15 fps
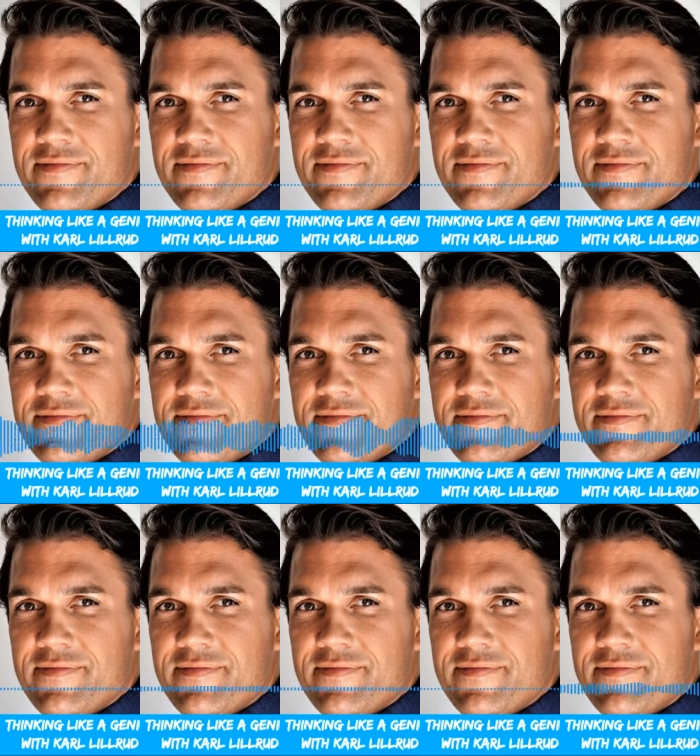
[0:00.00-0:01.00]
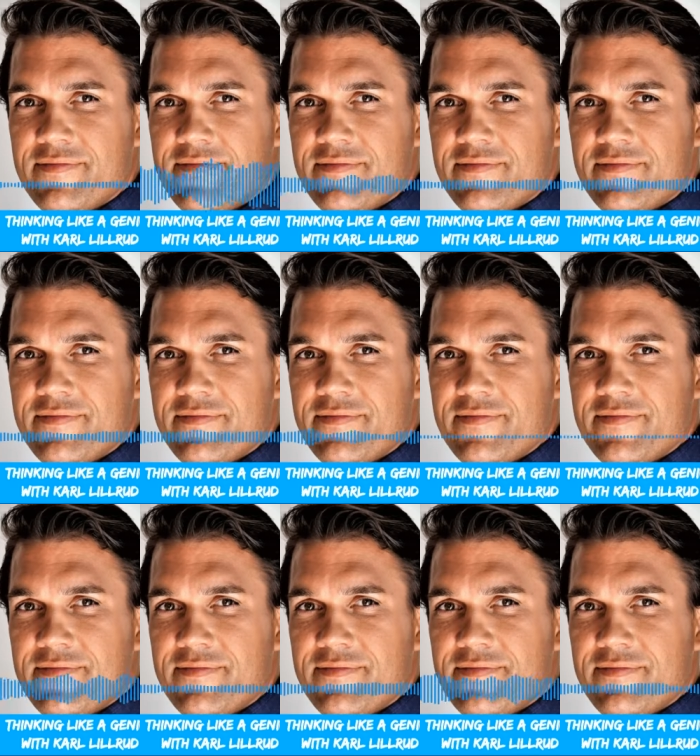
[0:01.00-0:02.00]
paint cans,
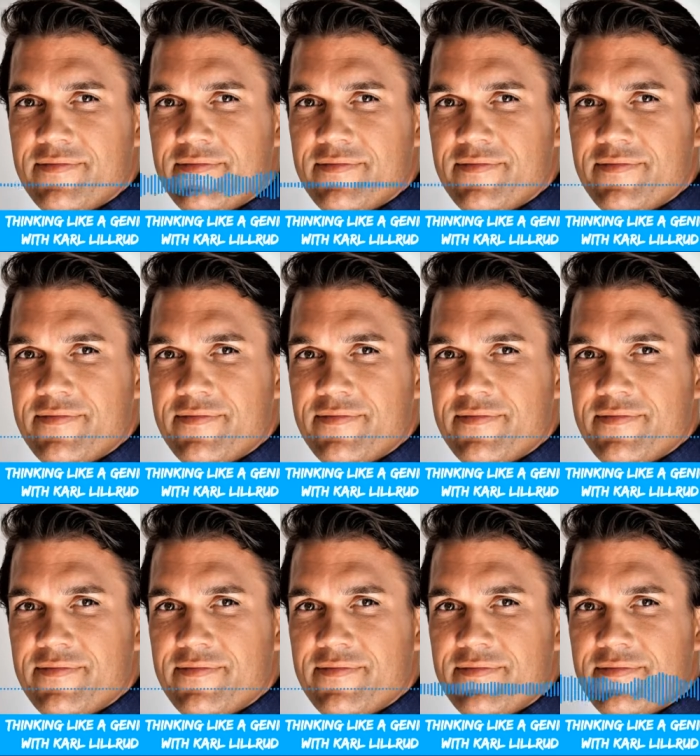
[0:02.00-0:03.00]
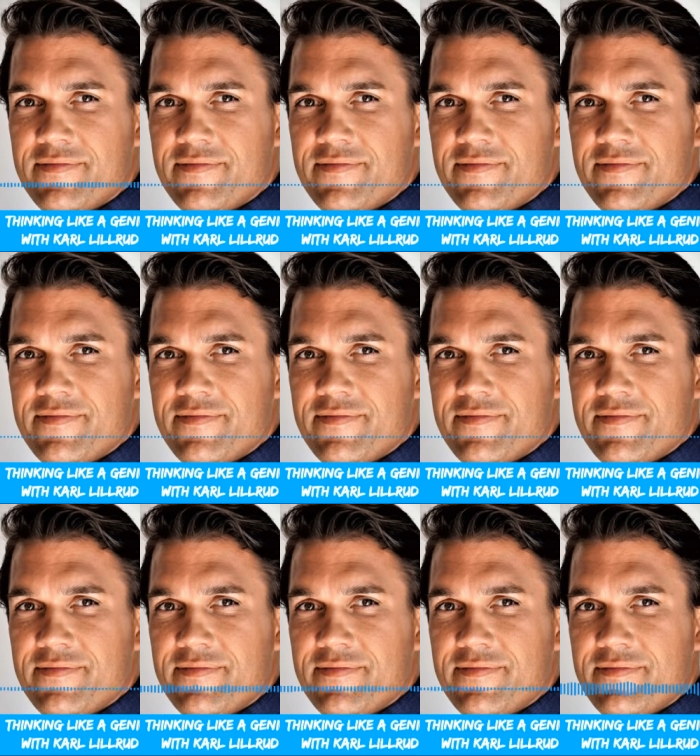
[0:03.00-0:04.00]
for example. Like
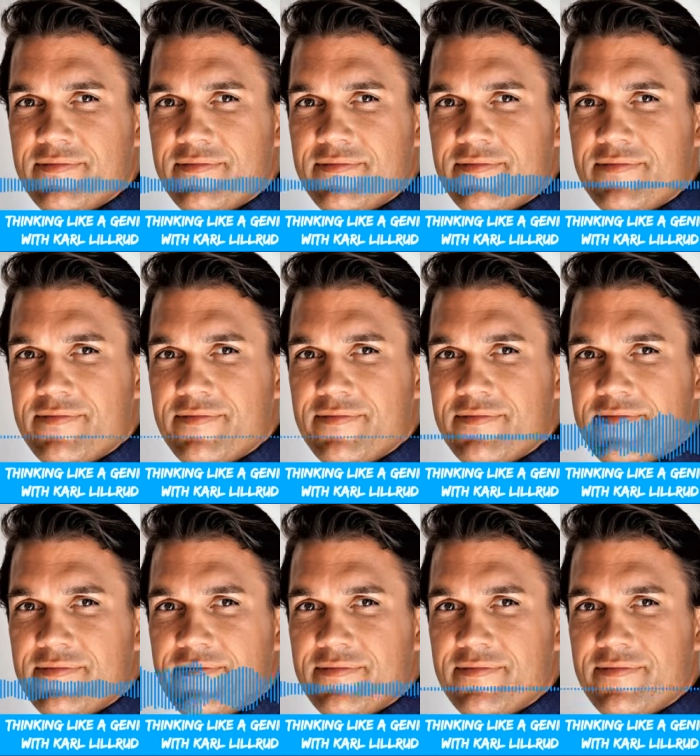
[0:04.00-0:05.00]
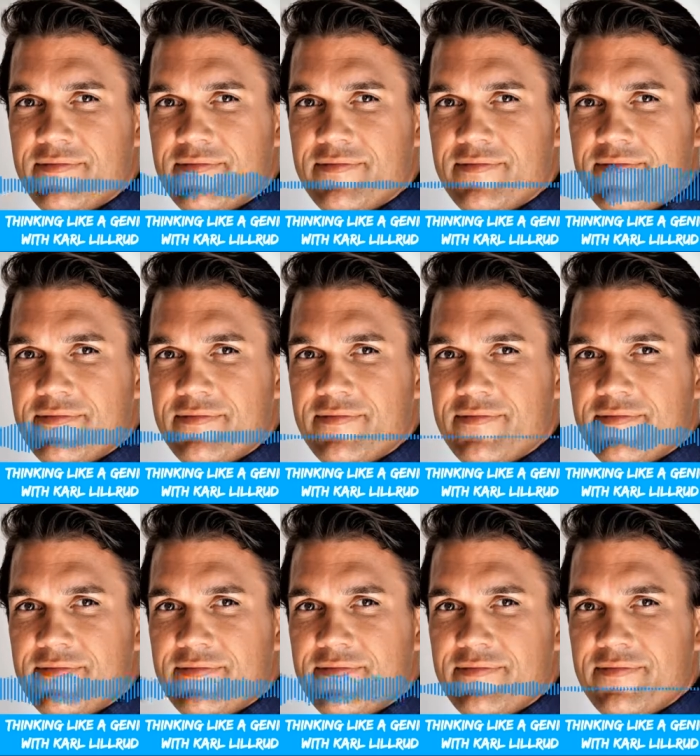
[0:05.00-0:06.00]
if you come up with this
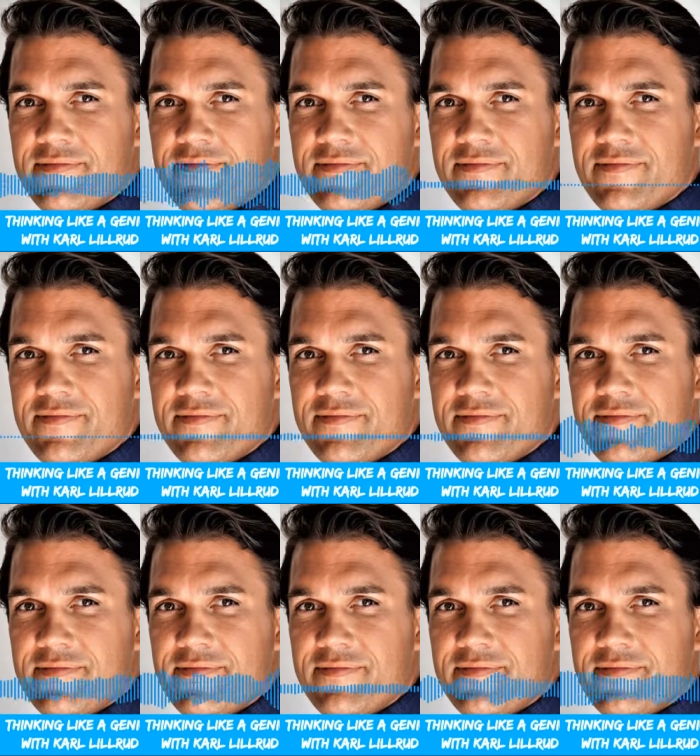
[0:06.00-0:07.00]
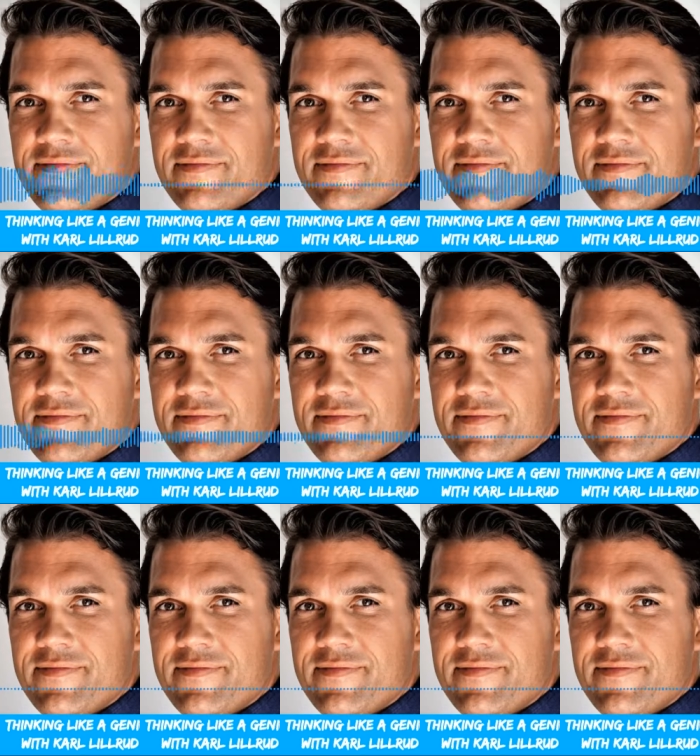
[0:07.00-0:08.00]
really smart way of opening
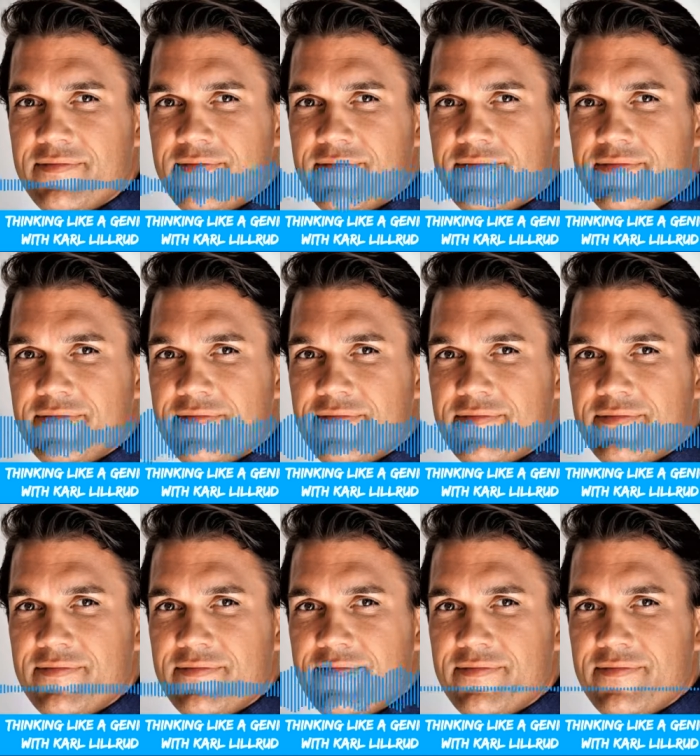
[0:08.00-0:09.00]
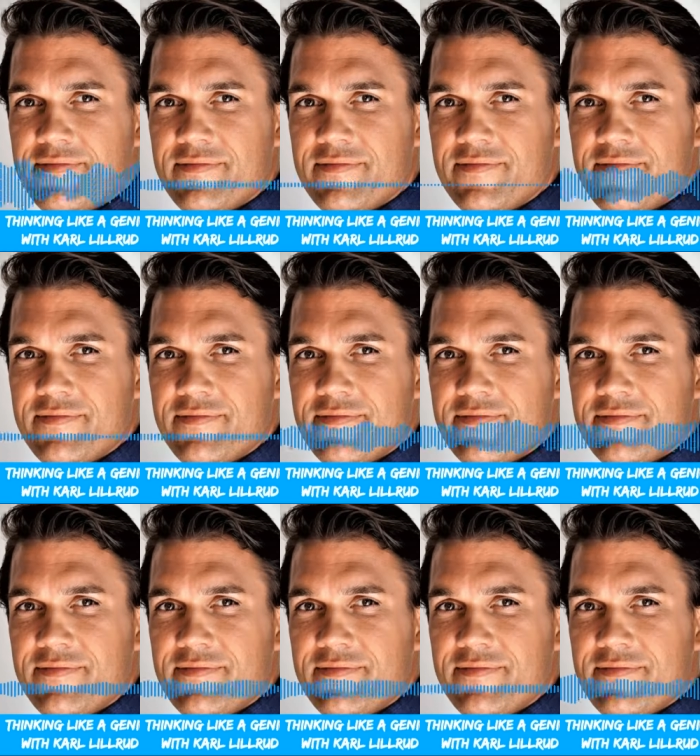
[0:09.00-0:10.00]
uh, buckets with
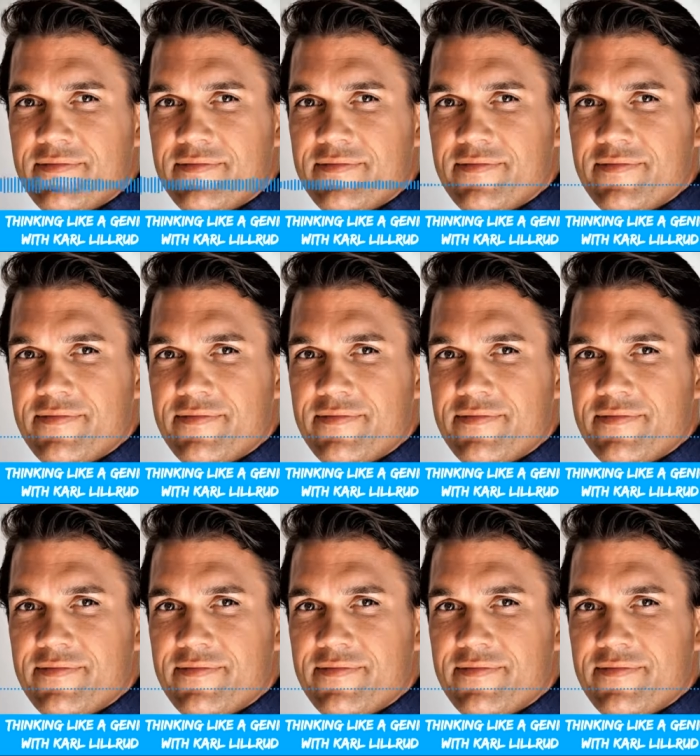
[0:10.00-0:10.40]
paint and so on,